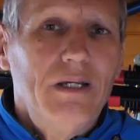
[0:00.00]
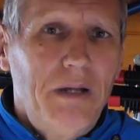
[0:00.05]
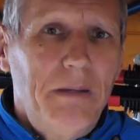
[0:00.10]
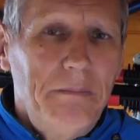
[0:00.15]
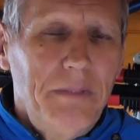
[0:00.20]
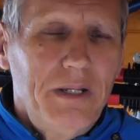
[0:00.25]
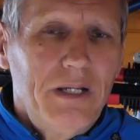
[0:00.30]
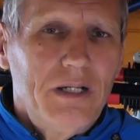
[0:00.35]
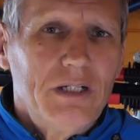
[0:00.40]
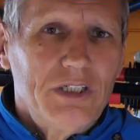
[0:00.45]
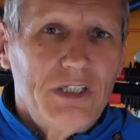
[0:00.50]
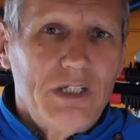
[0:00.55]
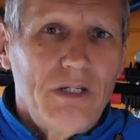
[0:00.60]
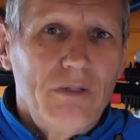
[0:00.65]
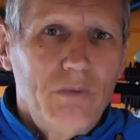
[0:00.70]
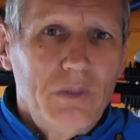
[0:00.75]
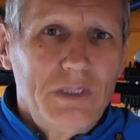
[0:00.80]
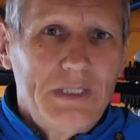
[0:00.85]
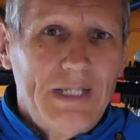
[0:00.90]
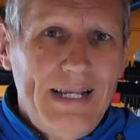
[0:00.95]
but because I
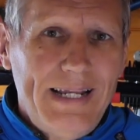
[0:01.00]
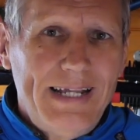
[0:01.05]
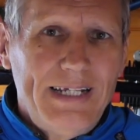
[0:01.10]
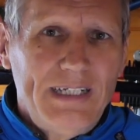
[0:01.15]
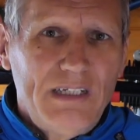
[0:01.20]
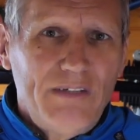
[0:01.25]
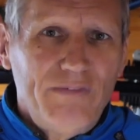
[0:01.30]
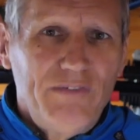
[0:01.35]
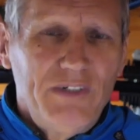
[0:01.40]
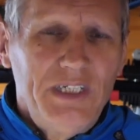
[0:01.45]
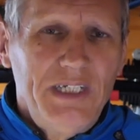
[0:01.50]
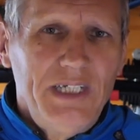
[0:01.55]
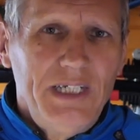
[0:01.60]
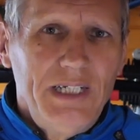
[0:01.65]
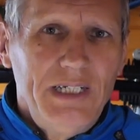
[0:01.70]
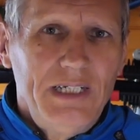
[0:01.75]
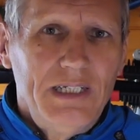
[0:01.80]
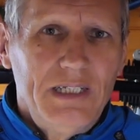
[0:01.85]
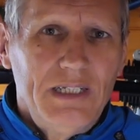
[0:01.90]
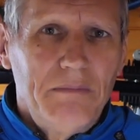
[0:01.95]
was less
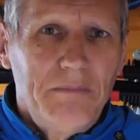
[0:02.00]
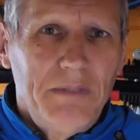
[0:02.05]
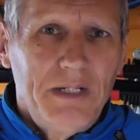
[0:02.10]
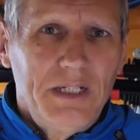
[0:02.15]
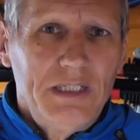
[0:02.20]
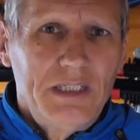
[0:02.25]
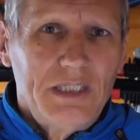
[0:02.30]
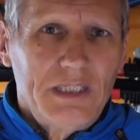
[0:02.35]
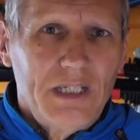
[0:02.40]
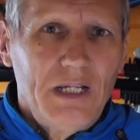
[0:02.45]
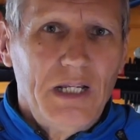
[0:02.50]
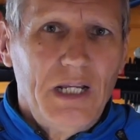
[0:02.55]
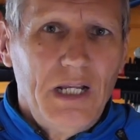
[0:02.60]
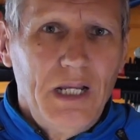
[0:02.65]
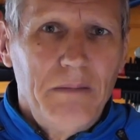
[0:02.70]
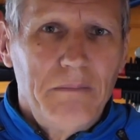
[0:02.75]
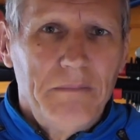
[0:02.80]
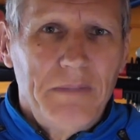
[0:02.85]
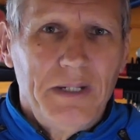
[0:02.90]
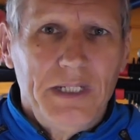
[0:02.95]
fatigued than my
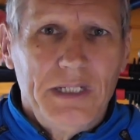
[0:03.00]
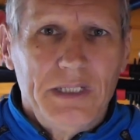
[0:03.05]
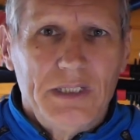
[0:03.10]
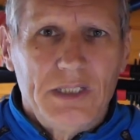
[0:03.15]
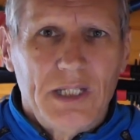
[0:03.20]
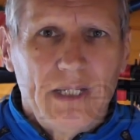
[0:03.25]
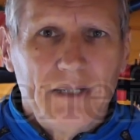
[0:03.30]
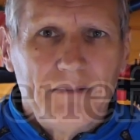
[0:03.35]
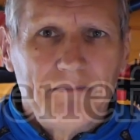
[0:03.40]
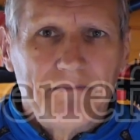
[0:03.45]
cycling buddies.